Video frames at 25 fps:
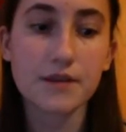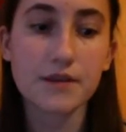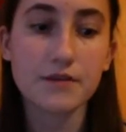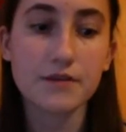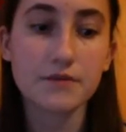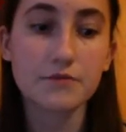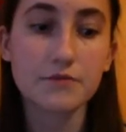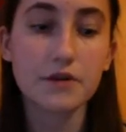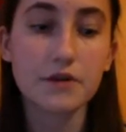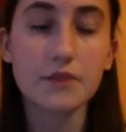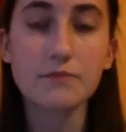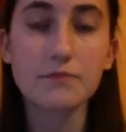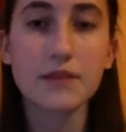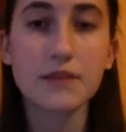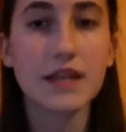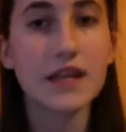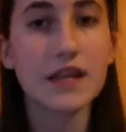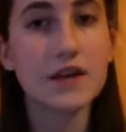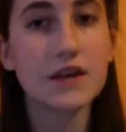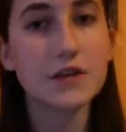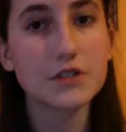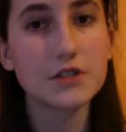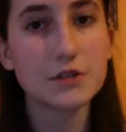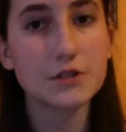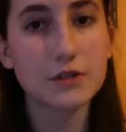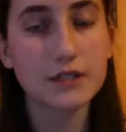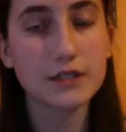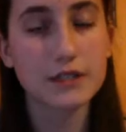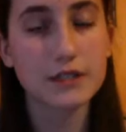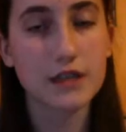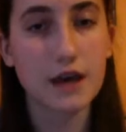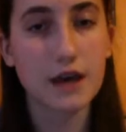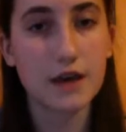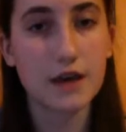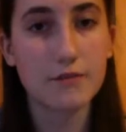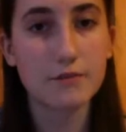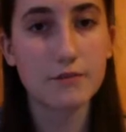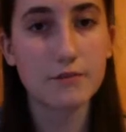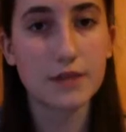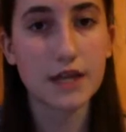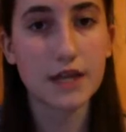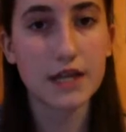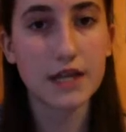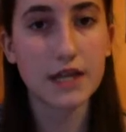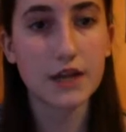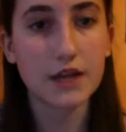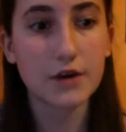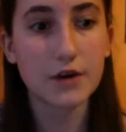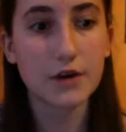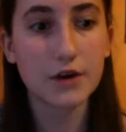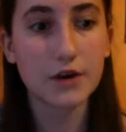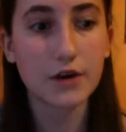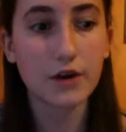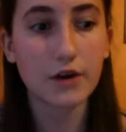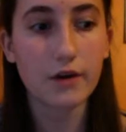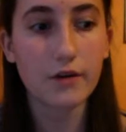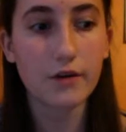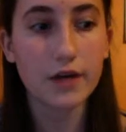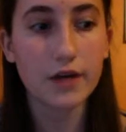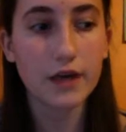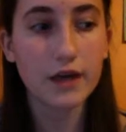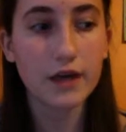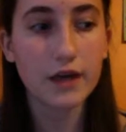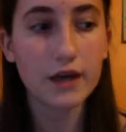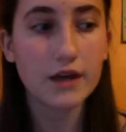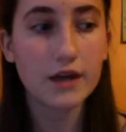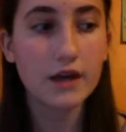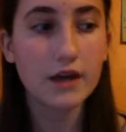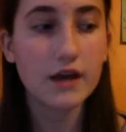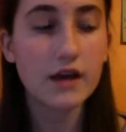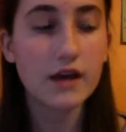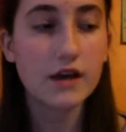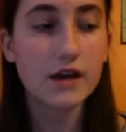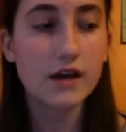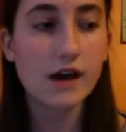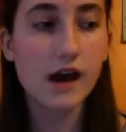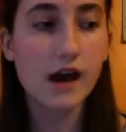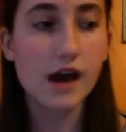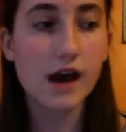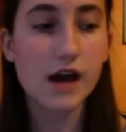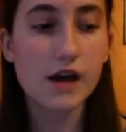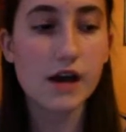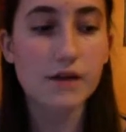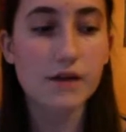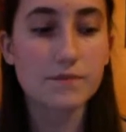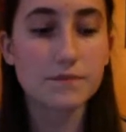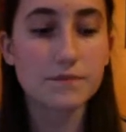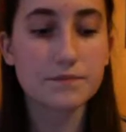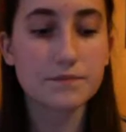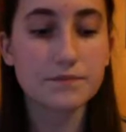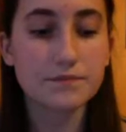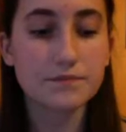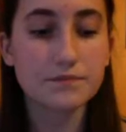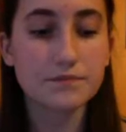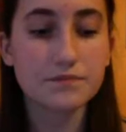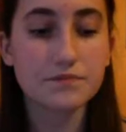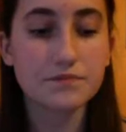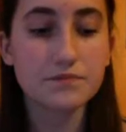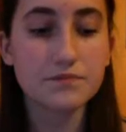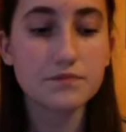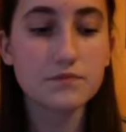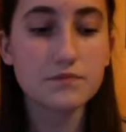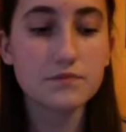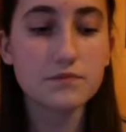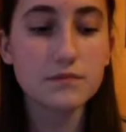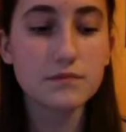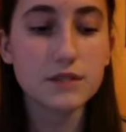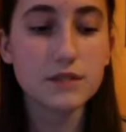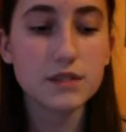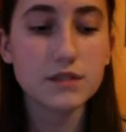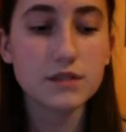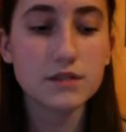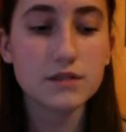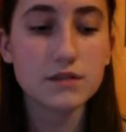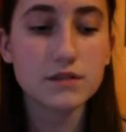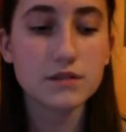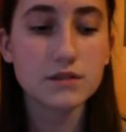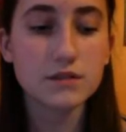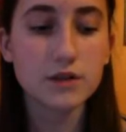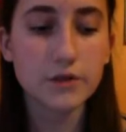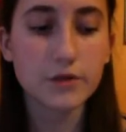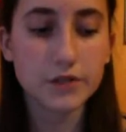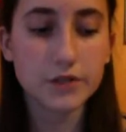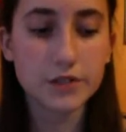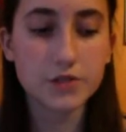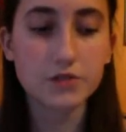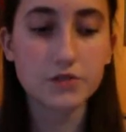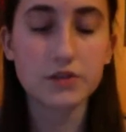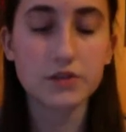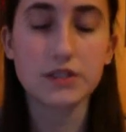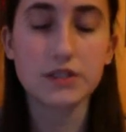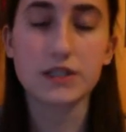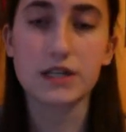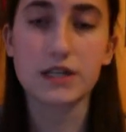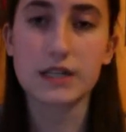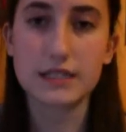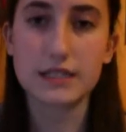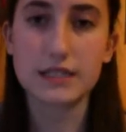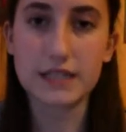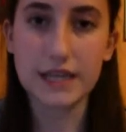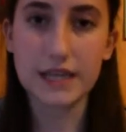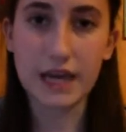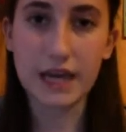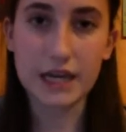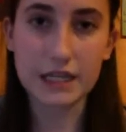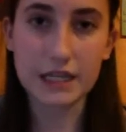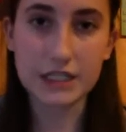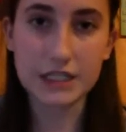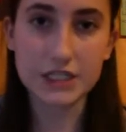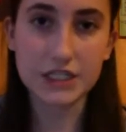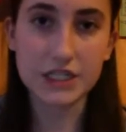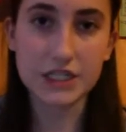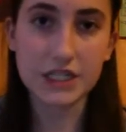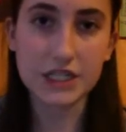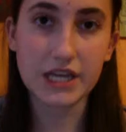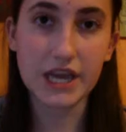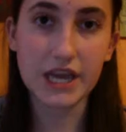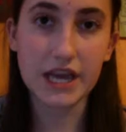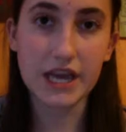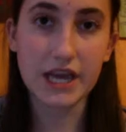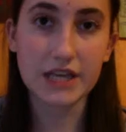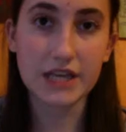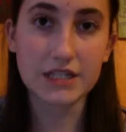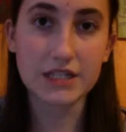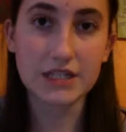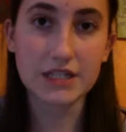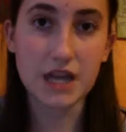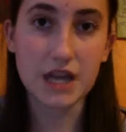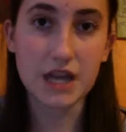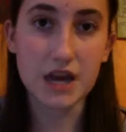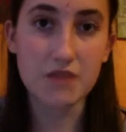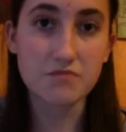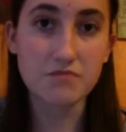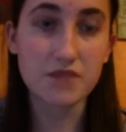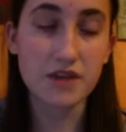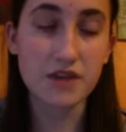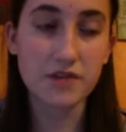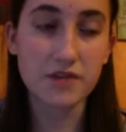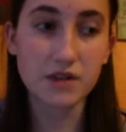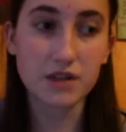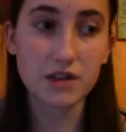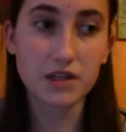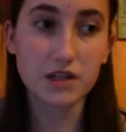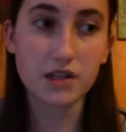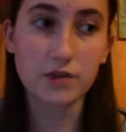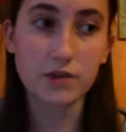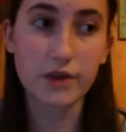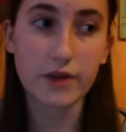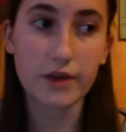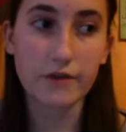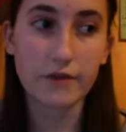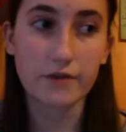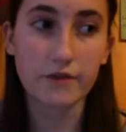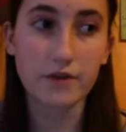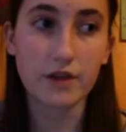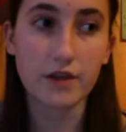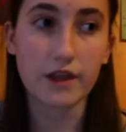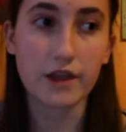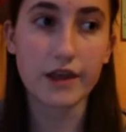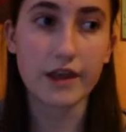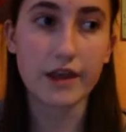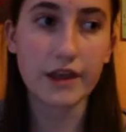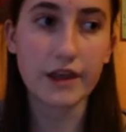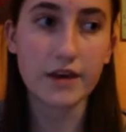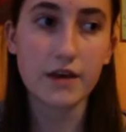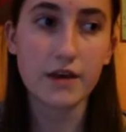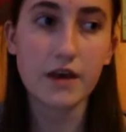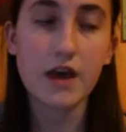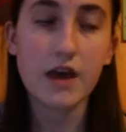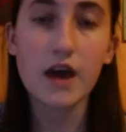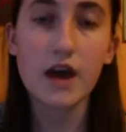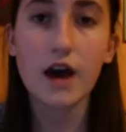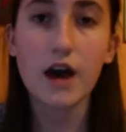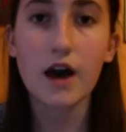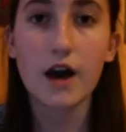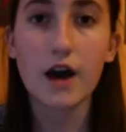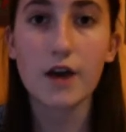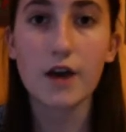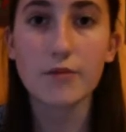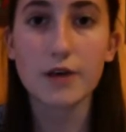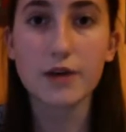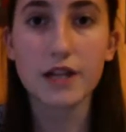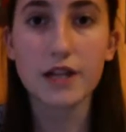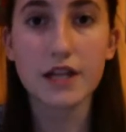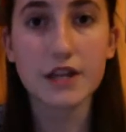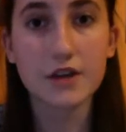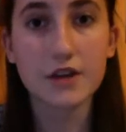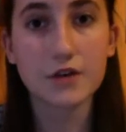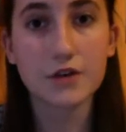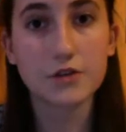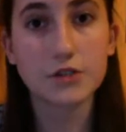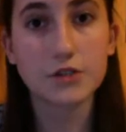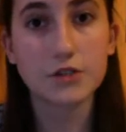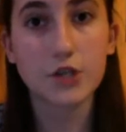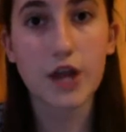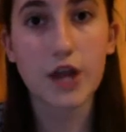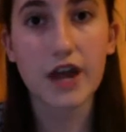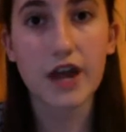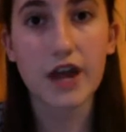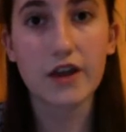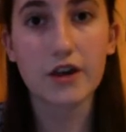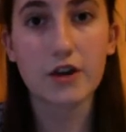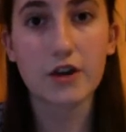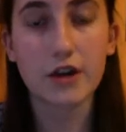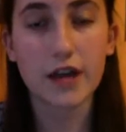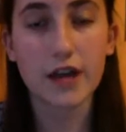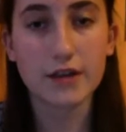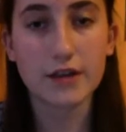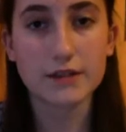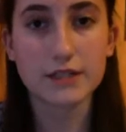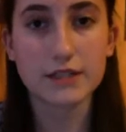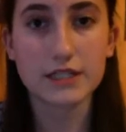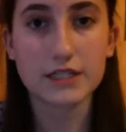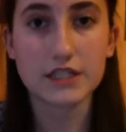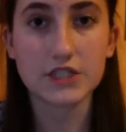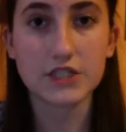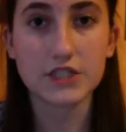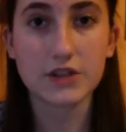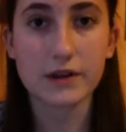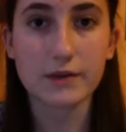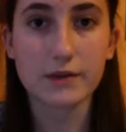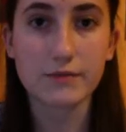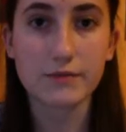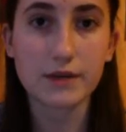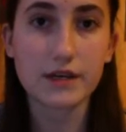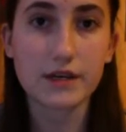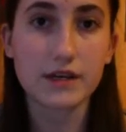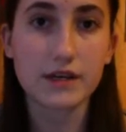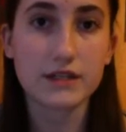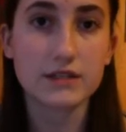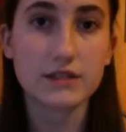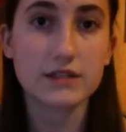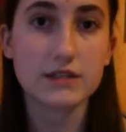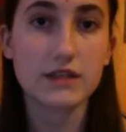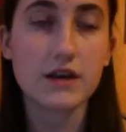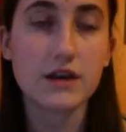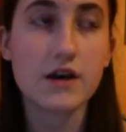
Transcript: what I'm planning on doing is I'm planning on going to school to study psychology, and I'm definitely looking for a clinical track or a counseling track because